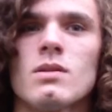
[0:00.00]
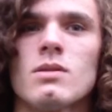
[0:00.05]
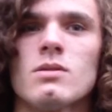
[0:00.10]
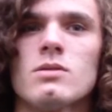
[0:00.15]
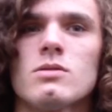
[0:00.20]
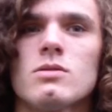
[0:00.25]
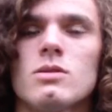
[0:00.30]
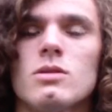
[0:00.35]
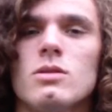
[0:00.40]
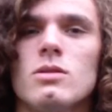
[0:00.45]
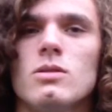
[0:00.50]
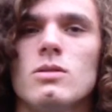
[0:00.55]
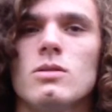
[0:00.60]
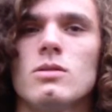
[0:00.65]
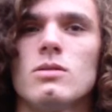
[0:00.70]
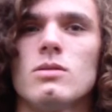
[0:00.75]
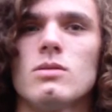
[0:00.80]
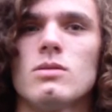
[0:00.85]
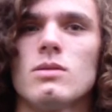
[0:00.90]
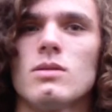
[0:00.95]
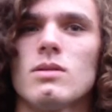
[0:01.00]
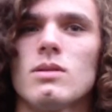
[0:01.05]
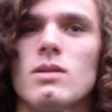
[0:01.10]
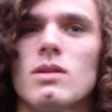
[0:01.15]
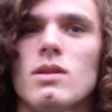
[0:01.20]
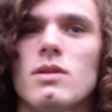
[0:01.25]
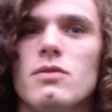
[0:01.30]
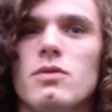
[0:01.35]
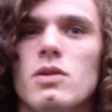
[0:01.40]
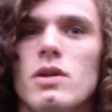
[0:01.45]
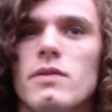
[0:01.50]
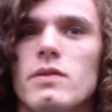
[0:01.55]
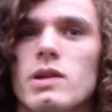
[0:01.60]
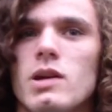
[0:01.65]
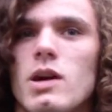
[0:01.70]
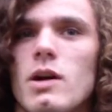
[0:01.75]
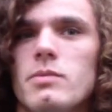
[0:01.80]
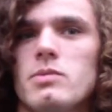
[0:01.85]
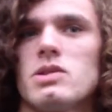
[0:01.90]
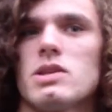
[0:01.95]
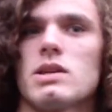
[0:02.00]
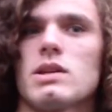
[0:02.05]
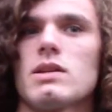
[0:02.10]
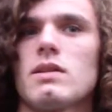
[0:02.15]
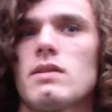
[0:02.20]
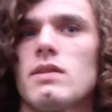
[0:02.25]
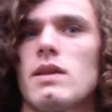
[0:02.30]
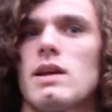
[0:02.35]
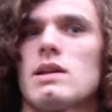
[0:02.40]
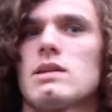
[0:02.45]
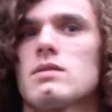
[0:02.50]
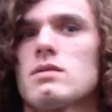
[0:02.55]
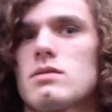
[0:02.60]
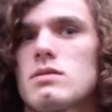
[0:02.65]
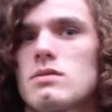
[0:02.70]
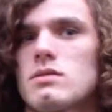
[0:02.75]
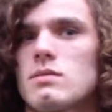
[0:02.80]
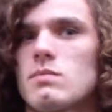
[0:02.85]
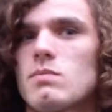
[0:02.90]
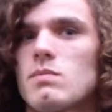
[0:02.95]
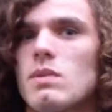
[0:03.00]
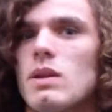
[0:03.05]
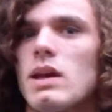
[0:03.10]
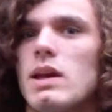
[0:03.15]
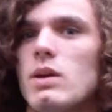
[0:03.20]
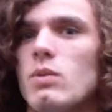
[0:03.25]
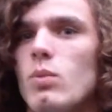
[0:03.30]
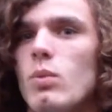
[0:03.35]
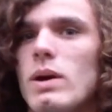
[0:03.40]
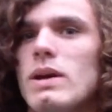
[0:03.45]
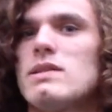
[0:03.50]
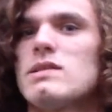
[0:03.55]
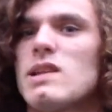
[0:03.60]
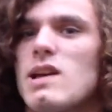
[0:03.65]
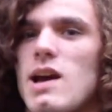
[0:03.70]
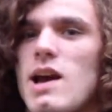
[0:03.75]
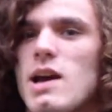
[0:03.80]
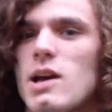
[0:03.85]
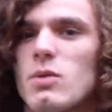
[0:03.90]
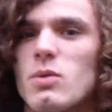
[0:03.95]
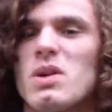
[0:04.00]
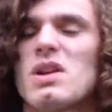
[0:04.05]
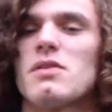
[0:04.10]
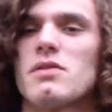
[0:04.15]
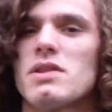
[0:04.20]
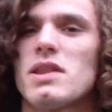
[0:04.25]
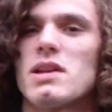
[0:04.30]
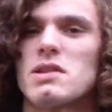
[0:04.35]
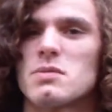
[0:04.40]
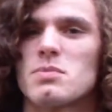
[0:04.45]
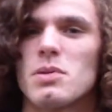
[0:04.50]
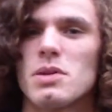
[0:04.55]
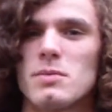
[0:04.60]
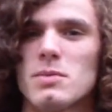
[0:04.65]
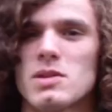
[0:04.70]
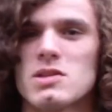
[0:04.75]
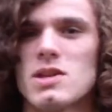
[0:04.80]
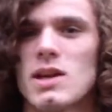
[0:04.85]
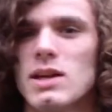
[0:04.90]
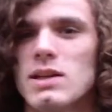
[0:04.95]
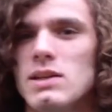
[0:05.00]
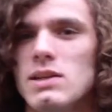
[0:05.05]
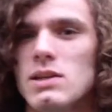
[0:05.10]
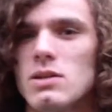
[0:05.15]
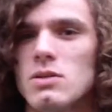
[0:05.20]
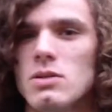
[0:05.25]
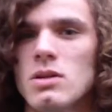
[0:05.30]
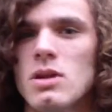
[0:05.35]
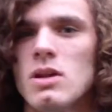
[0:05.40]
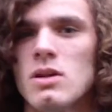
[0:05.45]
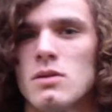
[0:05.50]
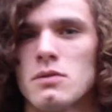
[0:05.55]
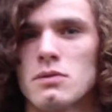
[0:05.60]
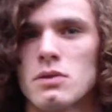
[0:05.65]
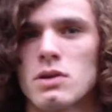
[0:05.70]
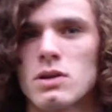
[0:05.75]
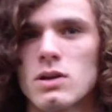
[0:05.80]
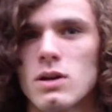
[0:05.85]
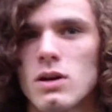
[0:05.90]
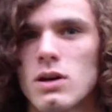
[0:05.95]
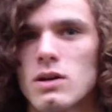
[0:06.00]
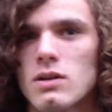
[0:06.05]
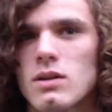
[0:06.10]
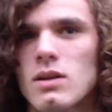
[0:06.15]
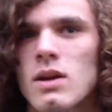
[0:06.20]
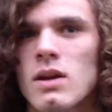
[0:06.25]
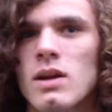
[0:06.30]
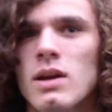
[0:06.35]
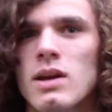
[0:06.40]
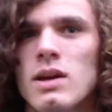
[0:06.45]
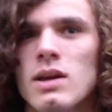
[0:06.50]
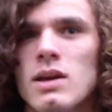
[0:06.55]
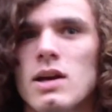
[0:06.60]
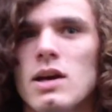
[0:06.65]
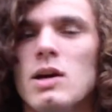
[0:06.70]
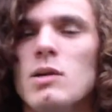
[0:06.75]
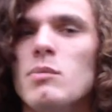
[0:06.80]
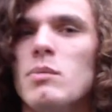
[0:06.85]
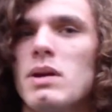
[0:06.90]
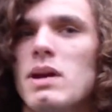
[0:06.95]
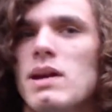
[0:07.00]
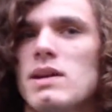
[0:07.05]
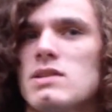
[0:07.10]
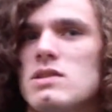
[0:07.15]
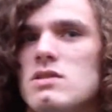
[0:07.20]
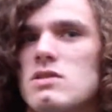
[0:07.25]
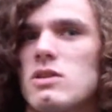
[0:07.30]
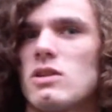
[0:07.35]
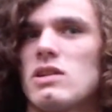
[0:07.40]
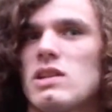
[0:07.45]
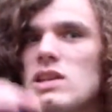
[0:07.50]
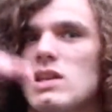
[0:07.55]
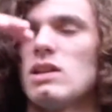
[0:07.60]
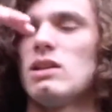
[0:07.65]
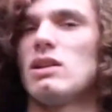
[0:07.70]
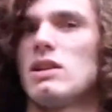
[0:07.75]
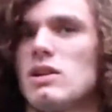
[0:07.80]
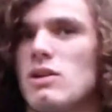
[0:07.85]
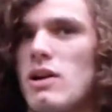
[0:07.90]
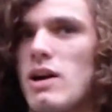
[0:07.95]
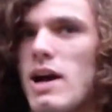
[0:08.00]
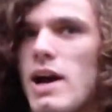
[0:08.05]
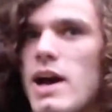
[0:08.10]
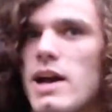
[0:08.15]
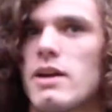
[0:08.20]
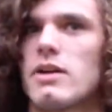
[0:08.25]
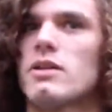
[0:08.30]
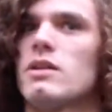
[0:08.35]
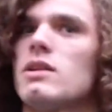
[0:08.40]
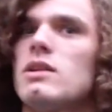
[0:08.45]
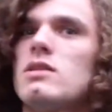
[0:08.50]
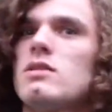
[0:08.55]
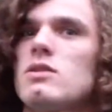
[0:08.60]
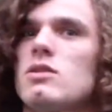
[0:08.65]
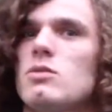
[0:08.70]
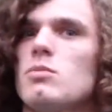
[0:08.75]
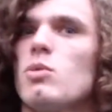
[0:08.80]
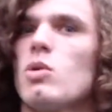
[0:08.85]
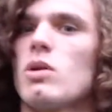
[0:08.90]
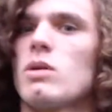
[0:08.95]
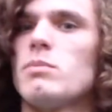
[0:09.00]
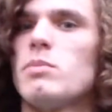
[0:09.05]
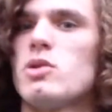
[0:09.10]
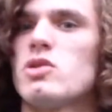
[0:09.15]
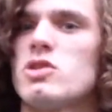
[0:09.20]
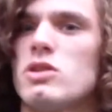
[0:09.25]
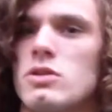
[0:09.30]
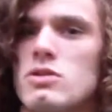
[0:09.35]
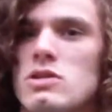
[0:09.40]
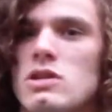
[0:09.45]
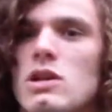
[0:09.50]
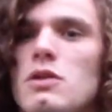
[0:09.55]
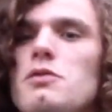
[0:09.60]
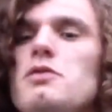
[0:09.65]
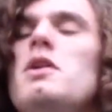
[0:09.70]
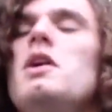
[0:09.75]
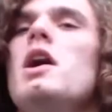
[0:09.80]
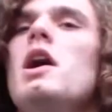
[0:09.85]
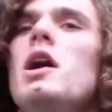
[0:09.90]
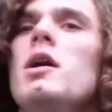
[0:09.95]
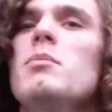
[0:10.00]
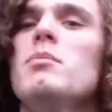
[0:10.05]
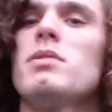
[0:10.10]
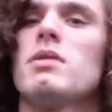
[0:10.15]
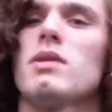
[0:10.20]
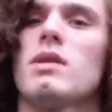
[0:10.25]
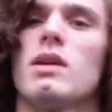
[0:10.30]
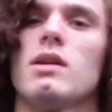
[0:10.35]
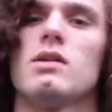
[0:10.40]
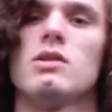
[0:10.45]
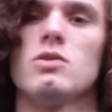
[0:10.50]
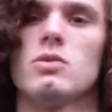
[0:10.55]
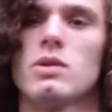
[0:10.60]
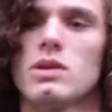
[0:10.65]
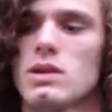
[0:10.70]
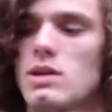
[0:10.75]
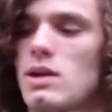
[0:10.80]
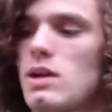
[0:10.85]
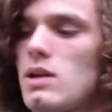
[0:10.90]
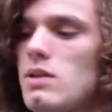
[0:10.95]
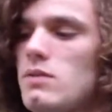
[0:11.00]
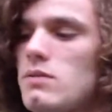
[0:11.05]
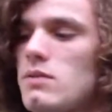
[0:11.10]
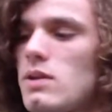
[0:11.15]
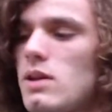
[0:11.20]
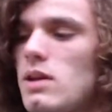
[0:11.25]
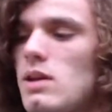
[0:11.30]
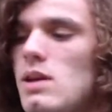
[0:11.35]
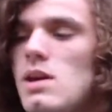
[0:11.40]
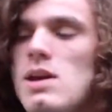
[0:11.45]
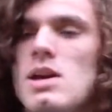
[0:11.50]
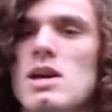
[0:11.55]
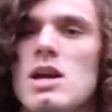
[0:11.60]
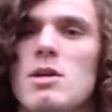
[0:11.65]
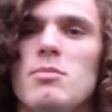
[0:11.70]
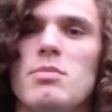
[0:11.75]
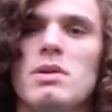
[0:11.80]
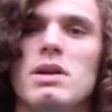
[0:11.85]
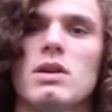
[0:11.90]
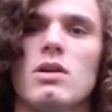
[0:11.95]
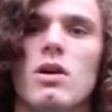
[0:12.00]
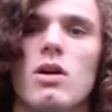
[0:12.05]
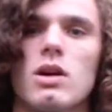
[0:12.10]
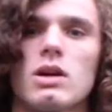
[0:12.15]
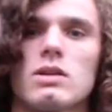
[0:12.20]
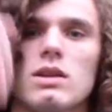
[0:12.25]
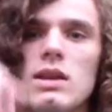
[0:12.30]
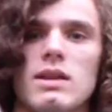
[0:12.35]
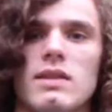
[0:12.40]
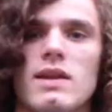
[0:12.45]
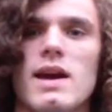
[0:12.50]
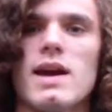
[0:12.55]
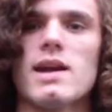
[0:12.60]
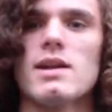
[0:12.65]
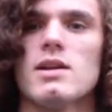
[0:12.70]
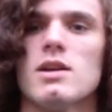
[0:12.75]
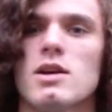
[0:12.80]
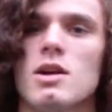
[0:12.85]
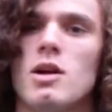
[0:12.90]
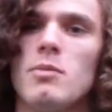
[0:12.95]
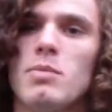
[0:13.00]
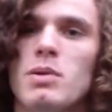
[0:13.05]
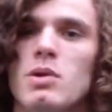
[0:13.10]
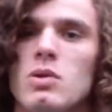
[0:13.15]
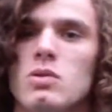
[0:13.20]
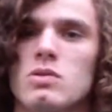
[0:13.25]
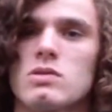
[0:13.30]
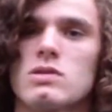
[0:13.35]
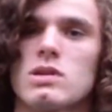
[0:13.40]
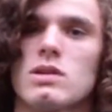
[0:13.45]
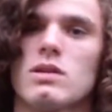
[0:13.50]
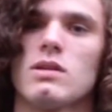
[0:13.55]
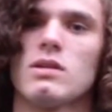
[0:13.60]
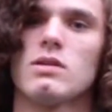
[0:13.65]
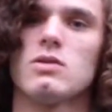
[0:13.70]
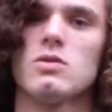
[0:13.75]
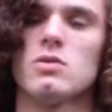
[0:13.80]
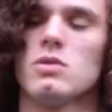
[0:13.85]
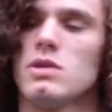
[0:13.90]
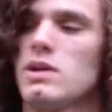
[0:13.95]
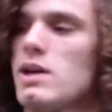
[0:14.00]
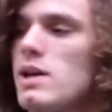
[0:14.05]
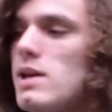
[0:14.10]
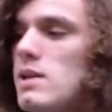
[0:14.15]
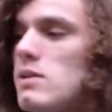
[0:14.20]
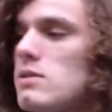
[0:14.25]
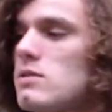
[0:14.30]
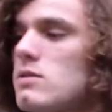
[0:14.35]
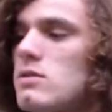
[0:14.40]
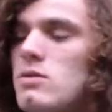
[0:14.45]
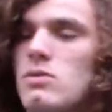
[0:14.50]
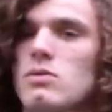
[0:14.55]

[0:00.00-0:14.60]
So if you have an object that's like waist high or whatever, that's pretty much ideal for a Kong. But as you start to get a little higher, you're more pushing yourself up and doing kind of like a big arc like that, opposed to a nice